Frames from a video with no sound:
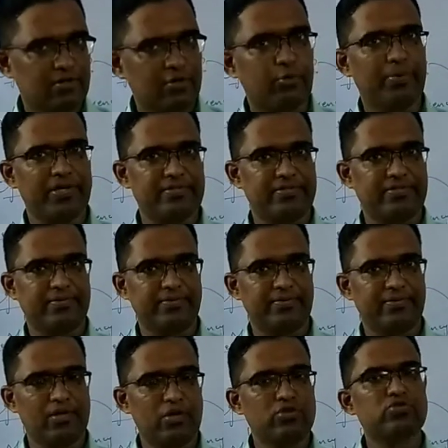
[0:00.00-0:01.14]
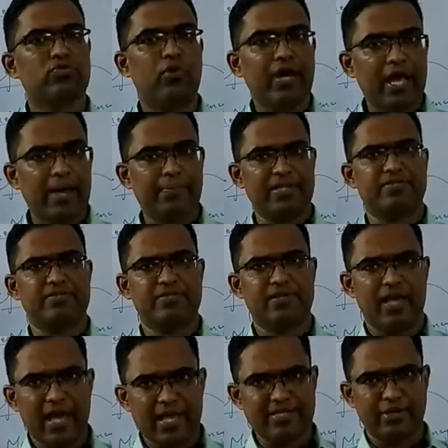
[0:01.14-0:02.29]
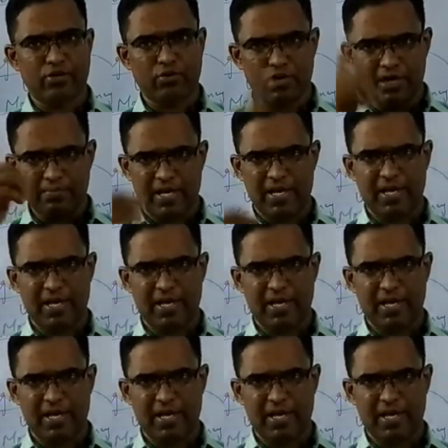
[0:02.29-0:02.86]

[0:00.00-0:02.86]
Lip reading: rupees. So what happens? As I told in